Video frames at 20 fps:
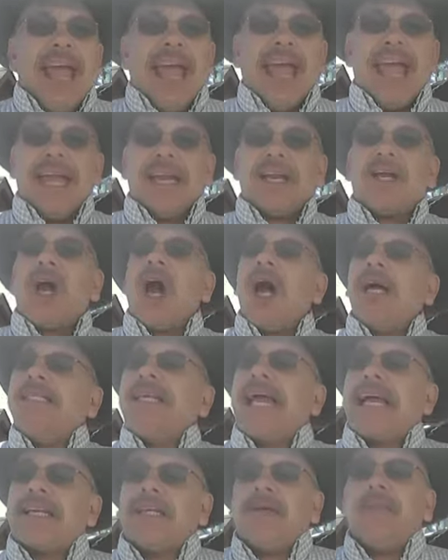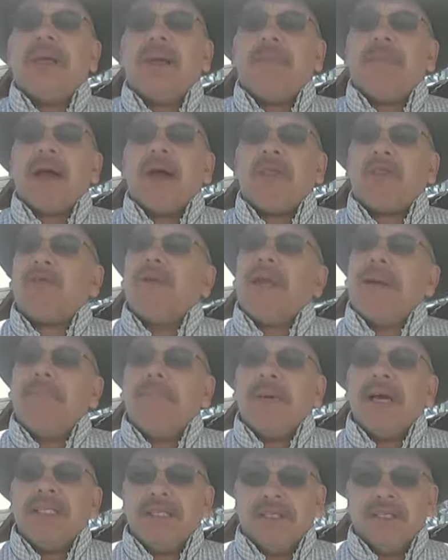and contacted me about three
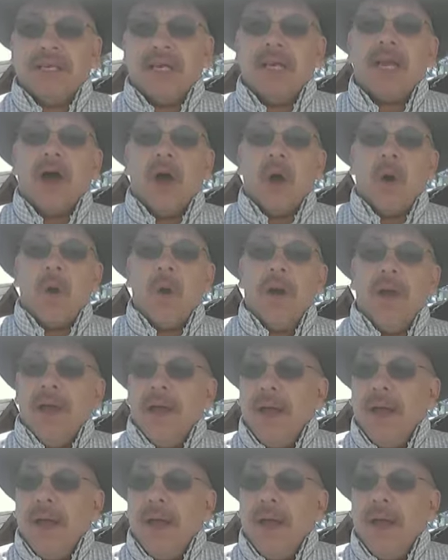months ago